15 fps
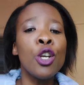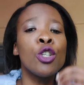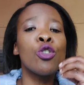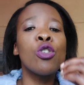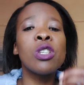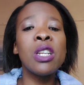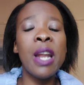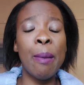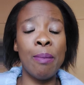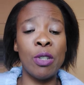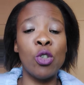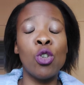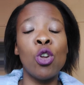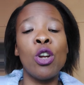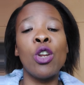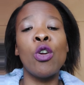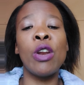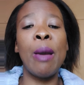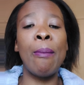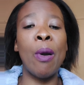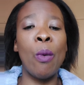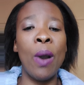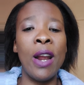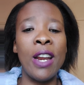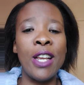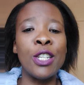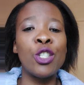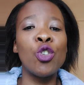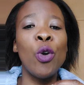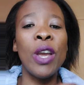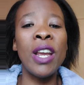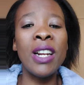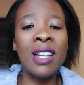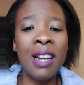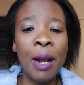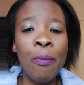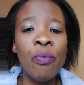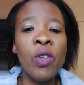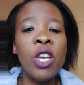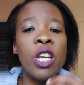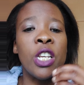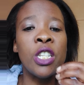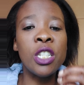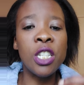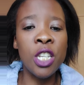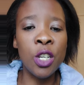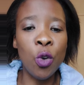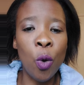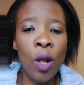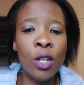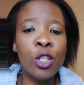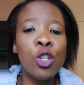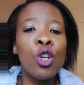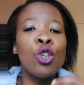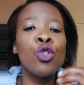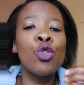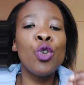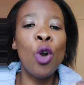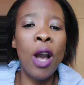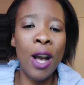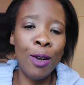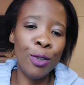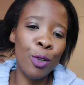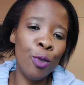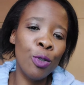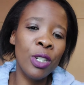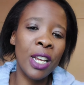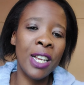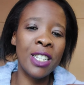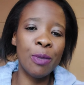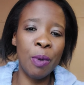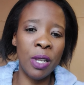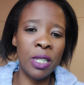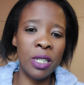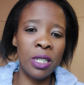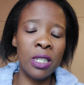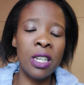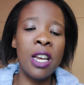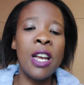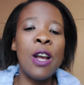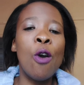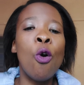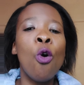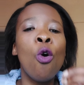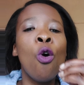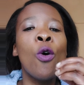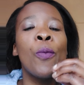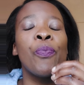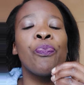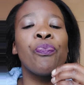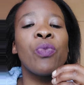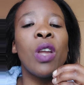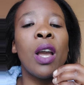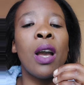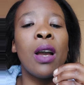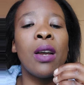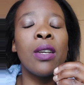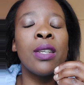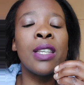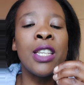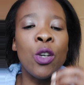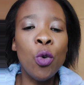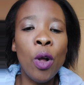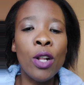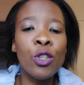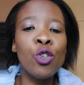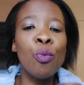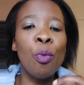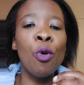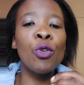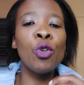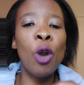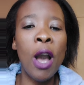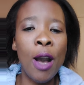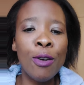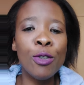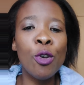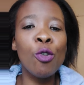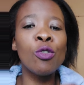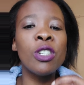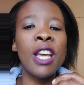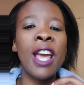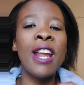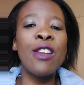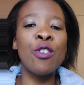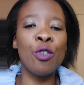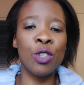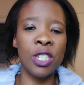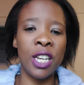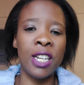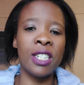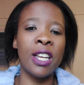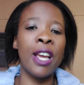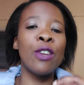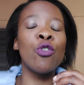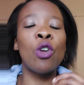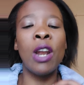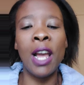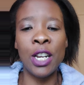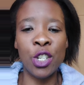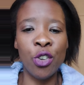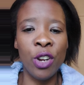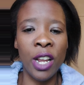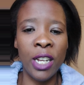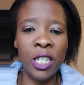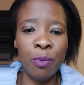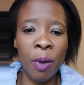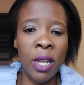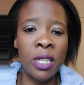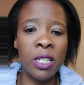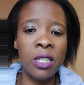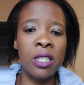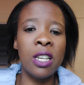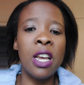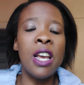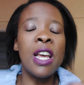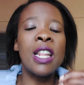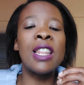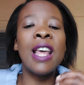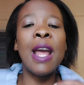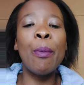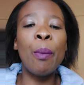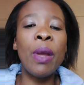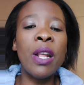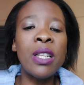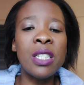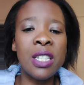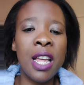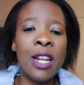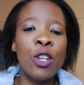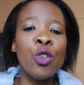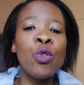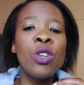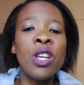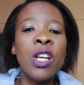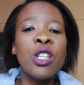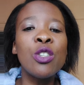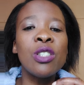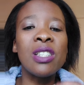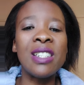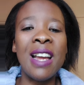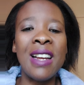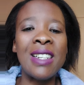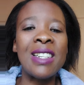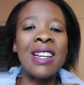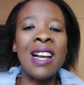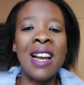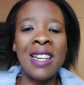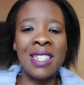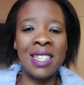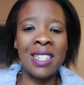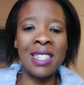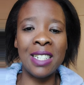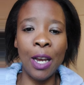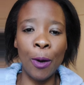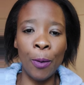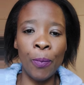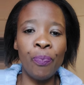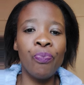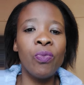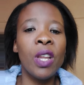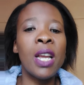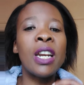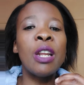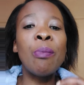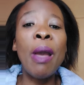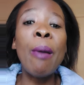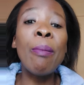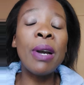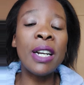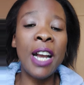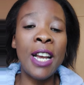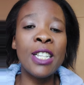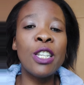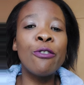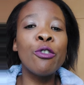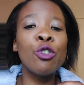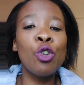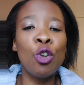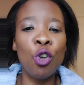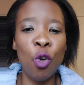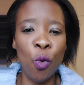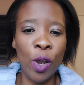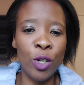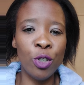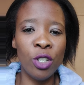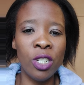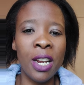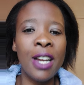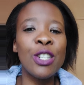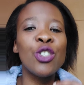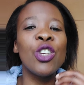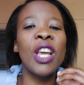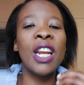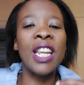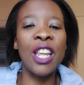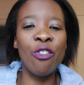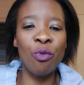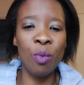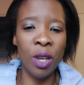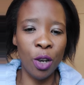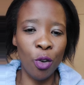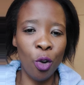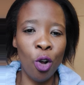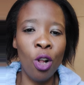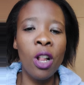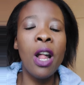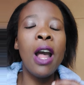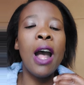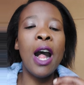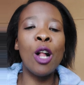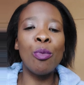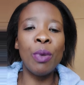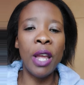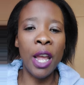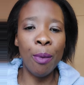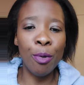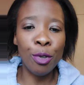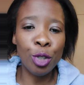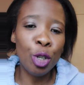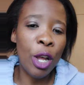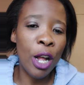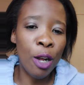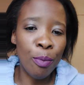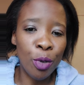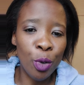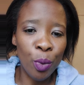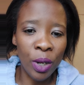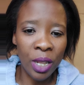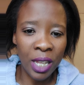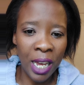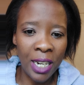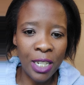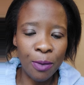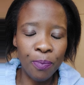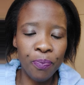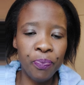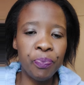So scenario number one is your income is equal to your household expenses, or equal to both your household and your debt and your luxury expenses. That means that you need to start cutting down. And remember, guys, if you don't know where to start, you can give me a call. I'll be able to help you with that.